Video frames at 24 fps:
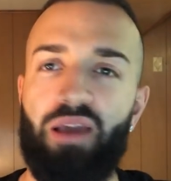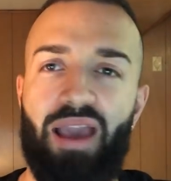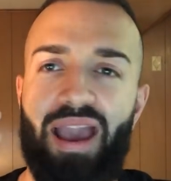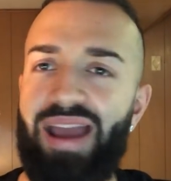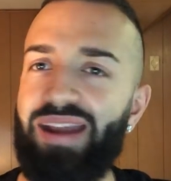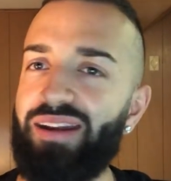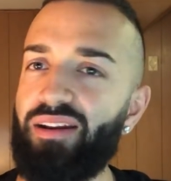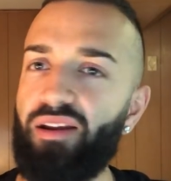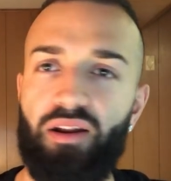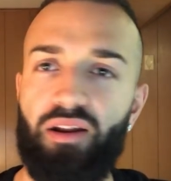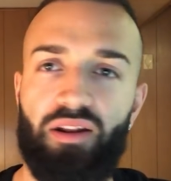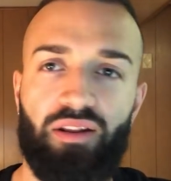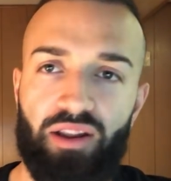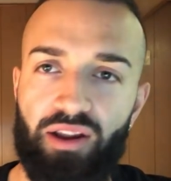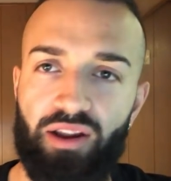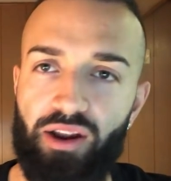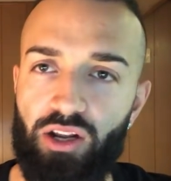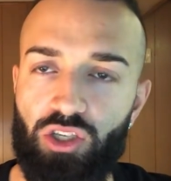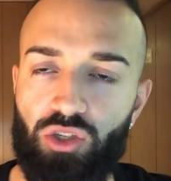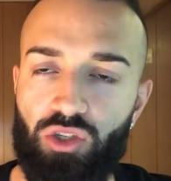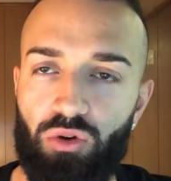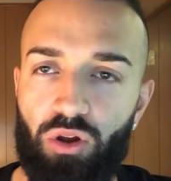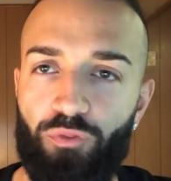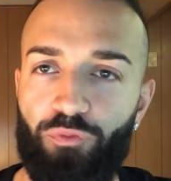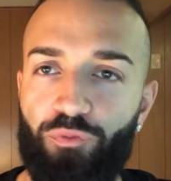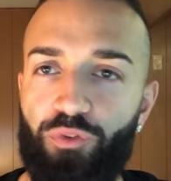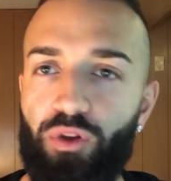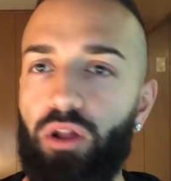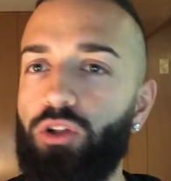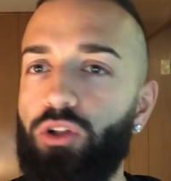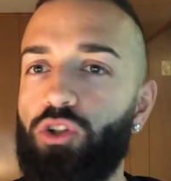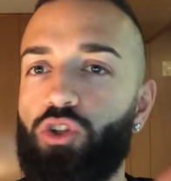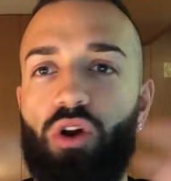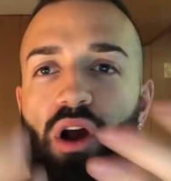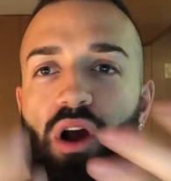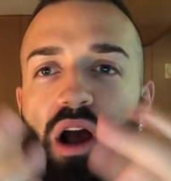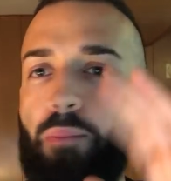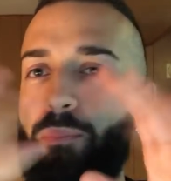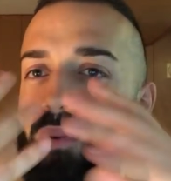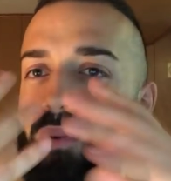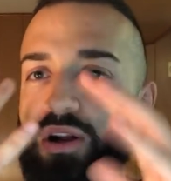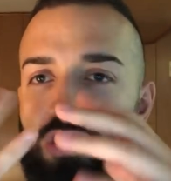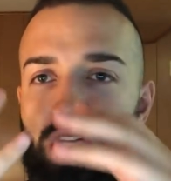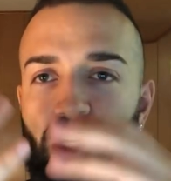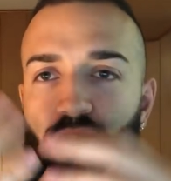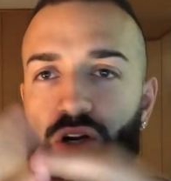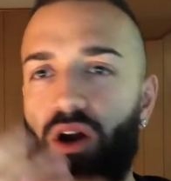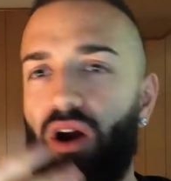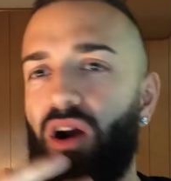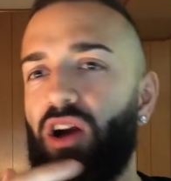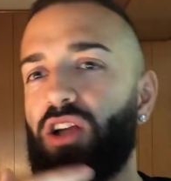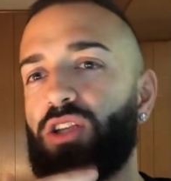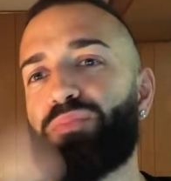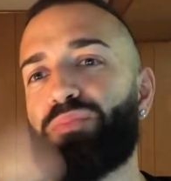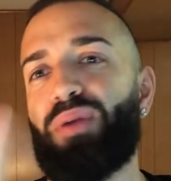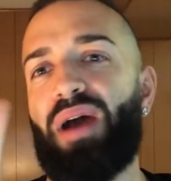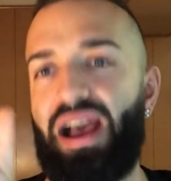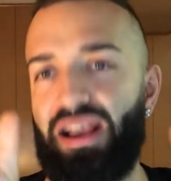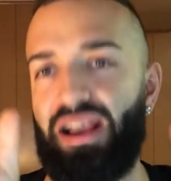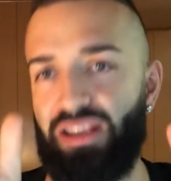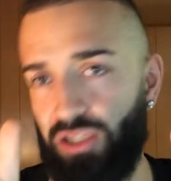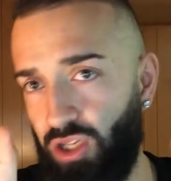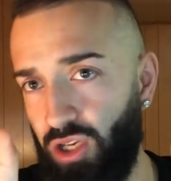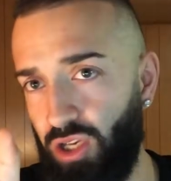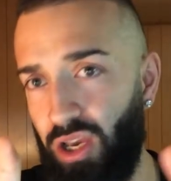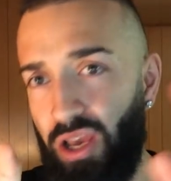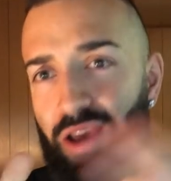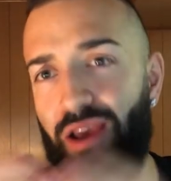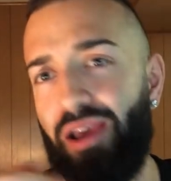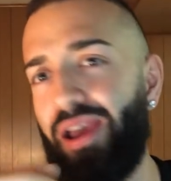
End on the Dingirsu on field. Draw a bunch of cards. Pass.